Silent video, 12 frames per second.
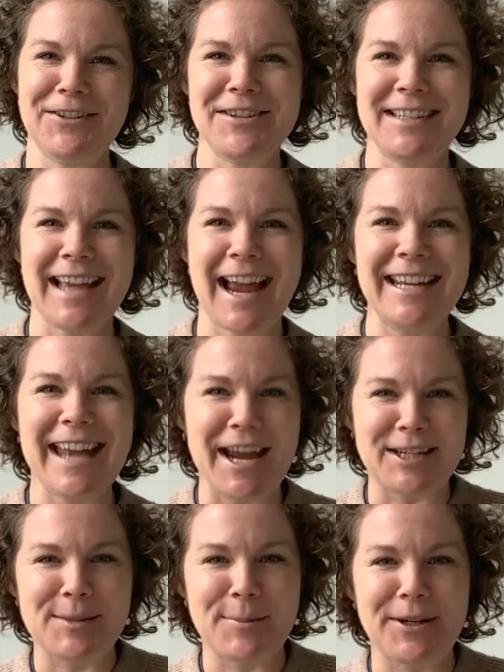design
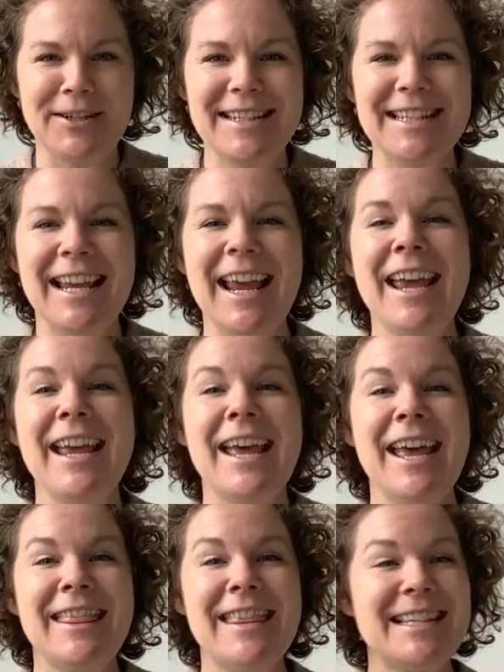expert.
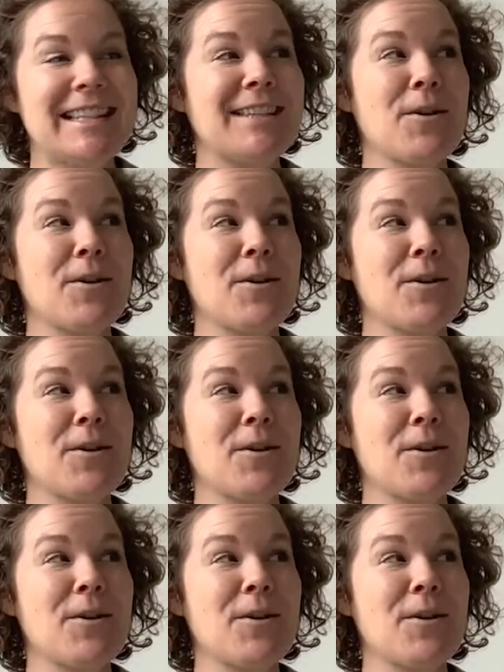This is